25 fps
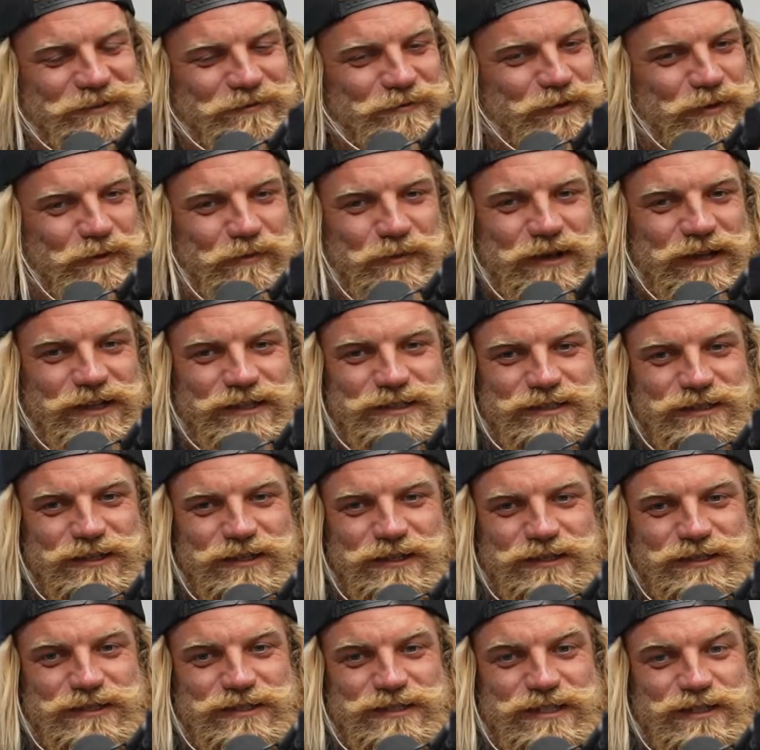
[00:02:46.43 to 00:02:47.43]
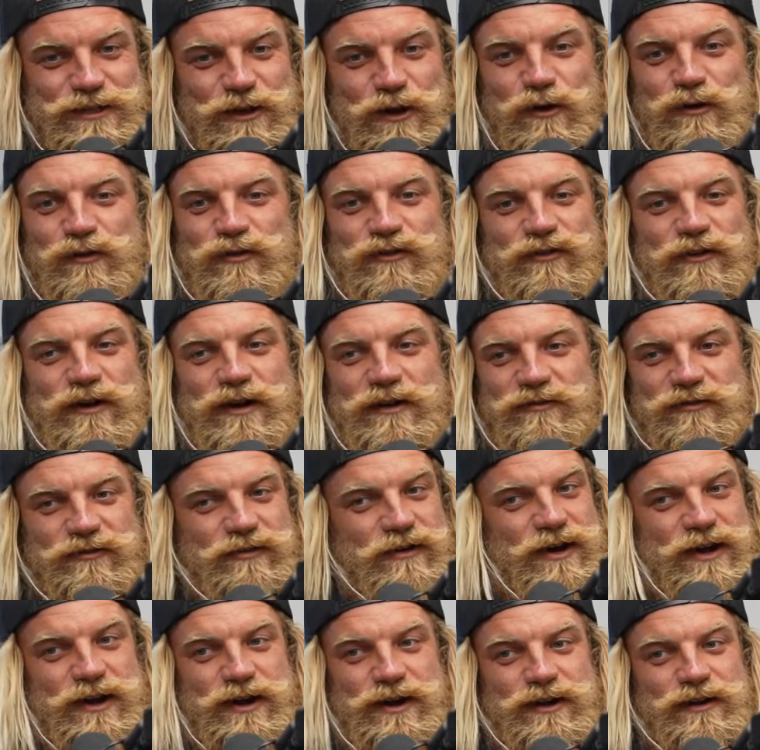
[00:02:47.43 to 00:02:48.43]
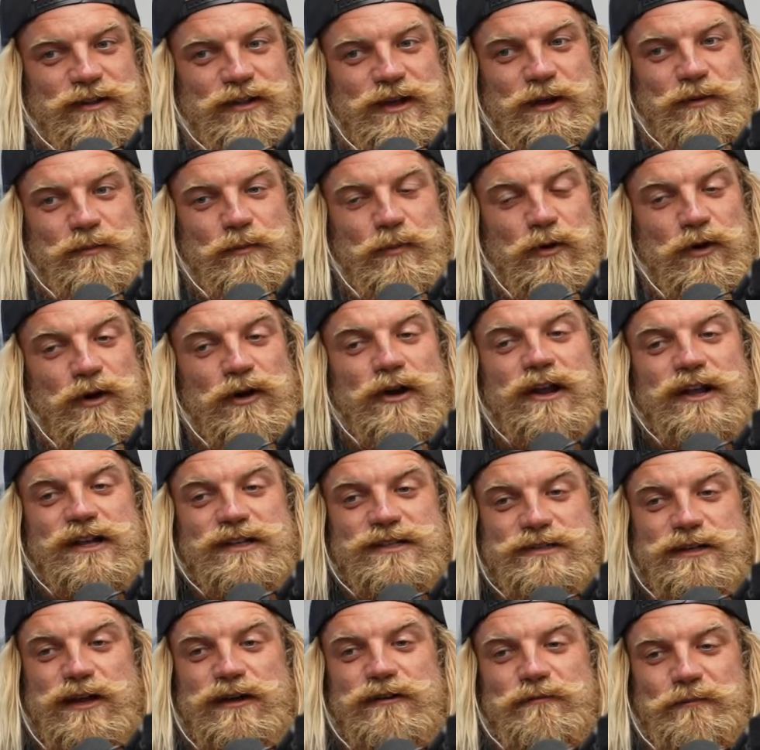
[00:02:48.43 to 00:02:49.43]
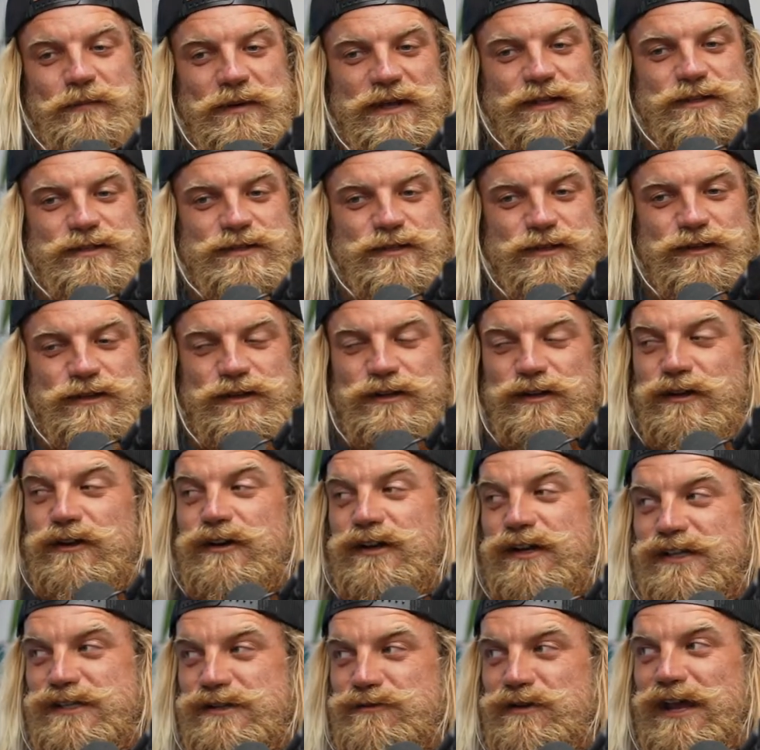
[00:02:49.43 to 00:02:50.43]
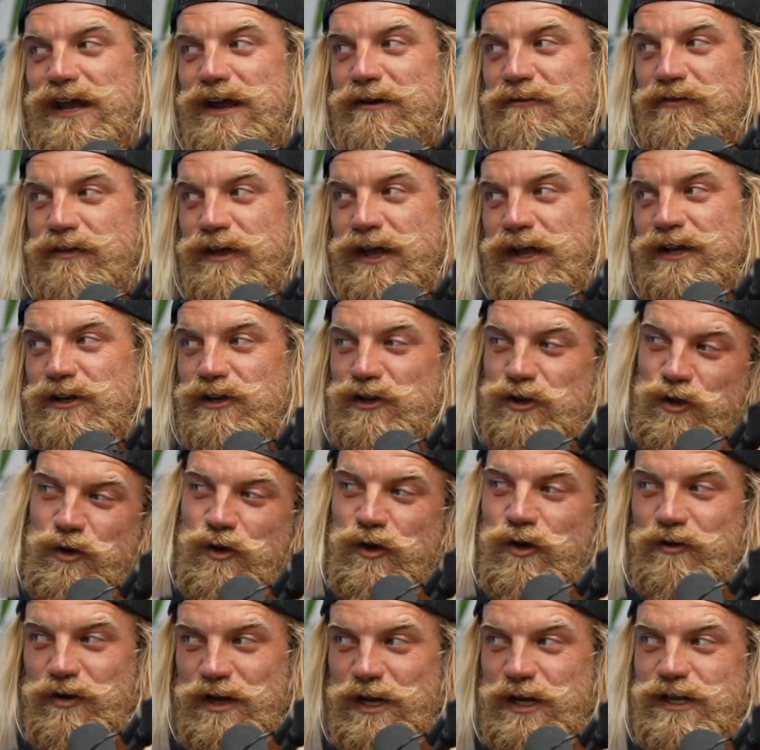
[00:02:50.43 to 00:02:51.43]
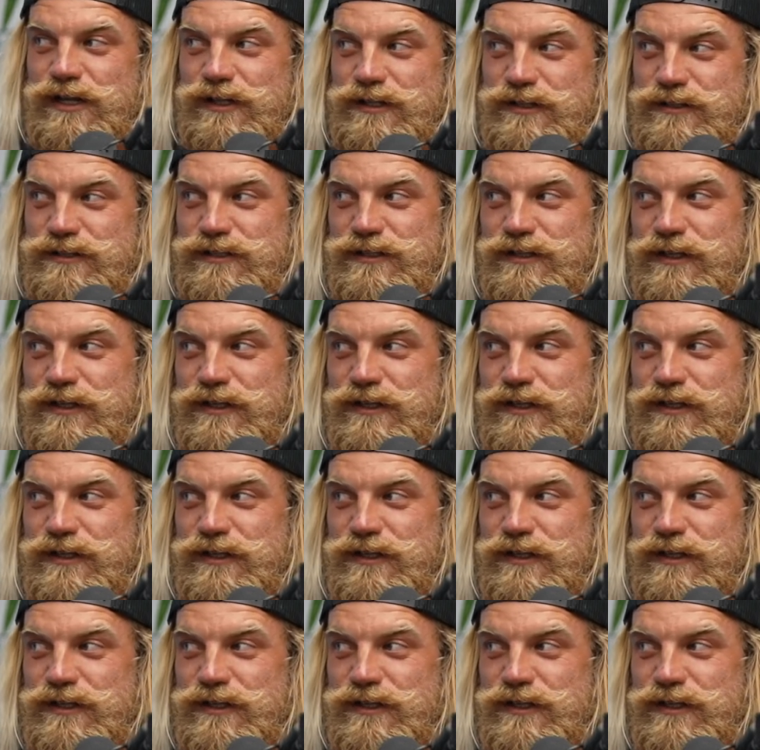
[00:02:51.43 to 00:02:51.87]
the pizza is so fire. Like Puerto Ricans love pizza, because we have like New Yorkers.